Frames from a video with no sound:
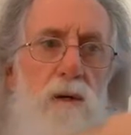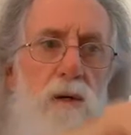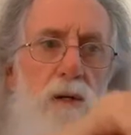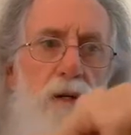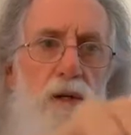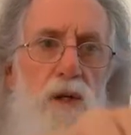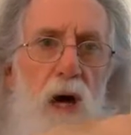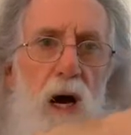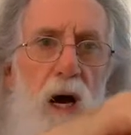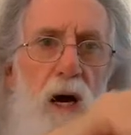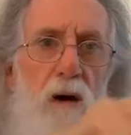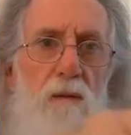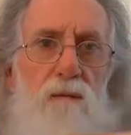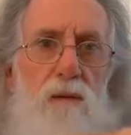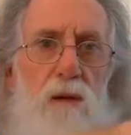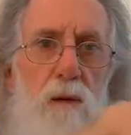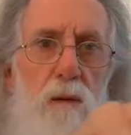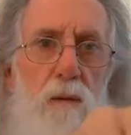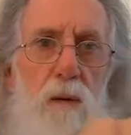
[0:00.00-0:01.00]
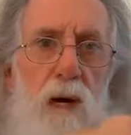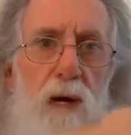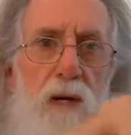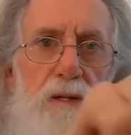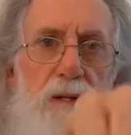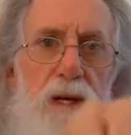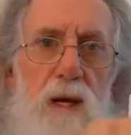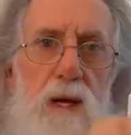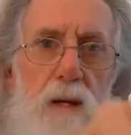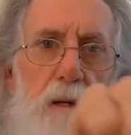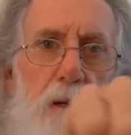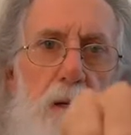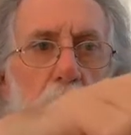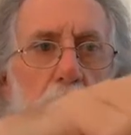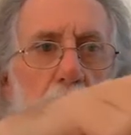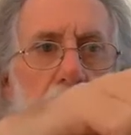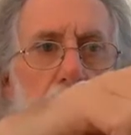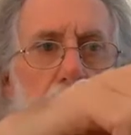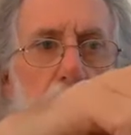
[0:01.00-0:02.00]
a shaft and it runs out,
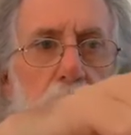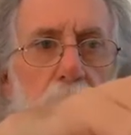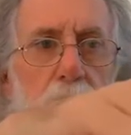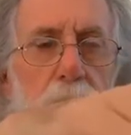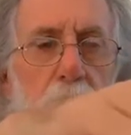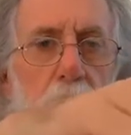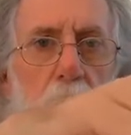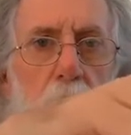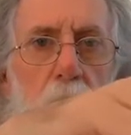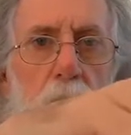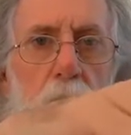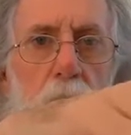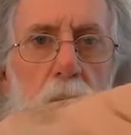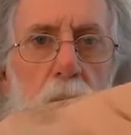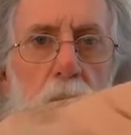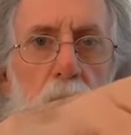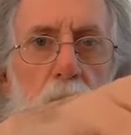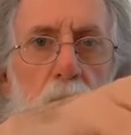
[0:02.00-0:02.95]
and you put that on